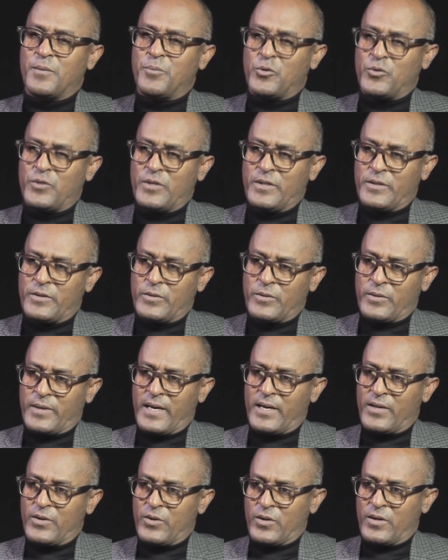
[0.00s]
putting
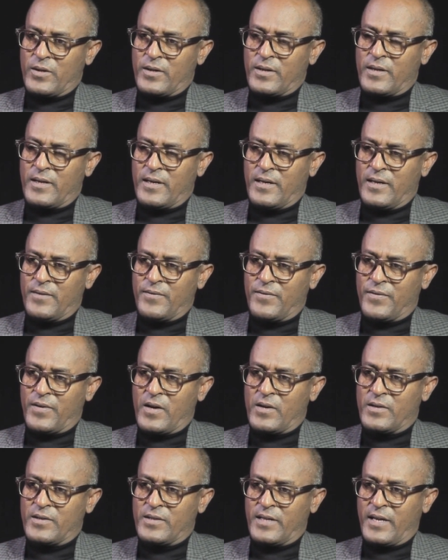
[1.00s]
together and
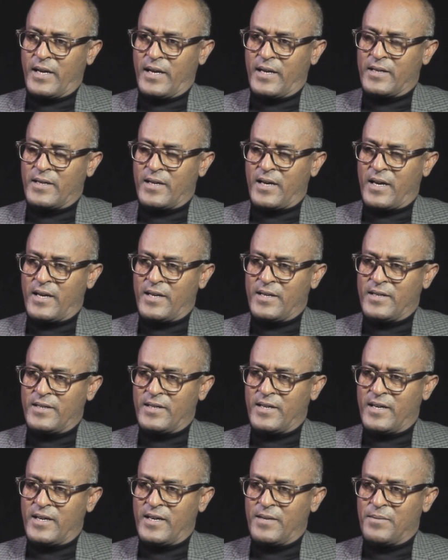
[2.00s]
founding
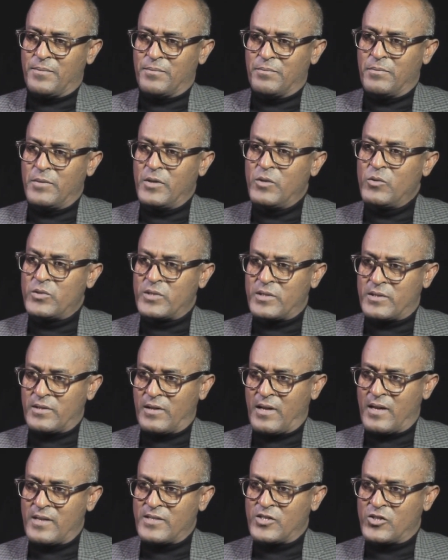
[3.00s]
a
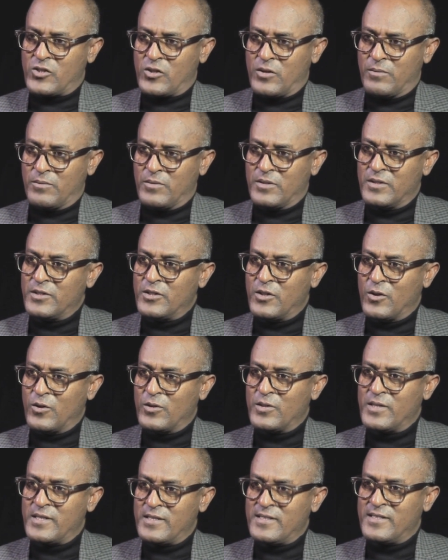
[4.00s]
musical ensemble
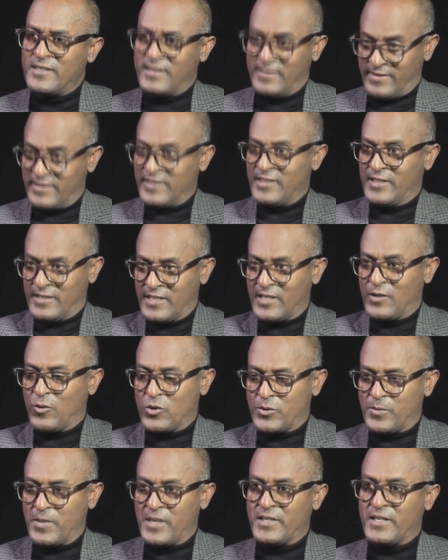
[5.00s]
known, that
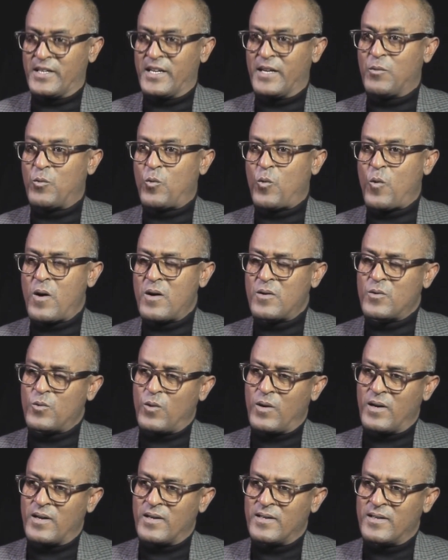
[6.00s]
goes by the name
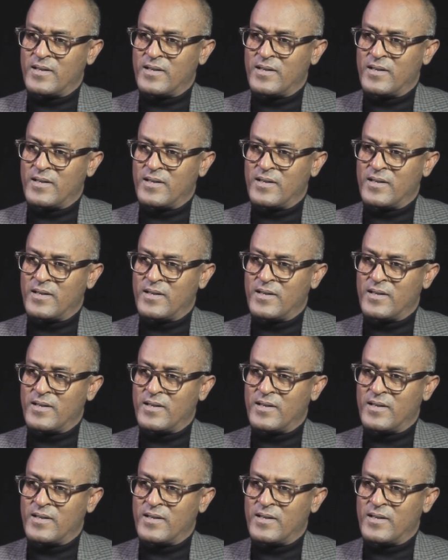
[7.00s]
QWANQWA.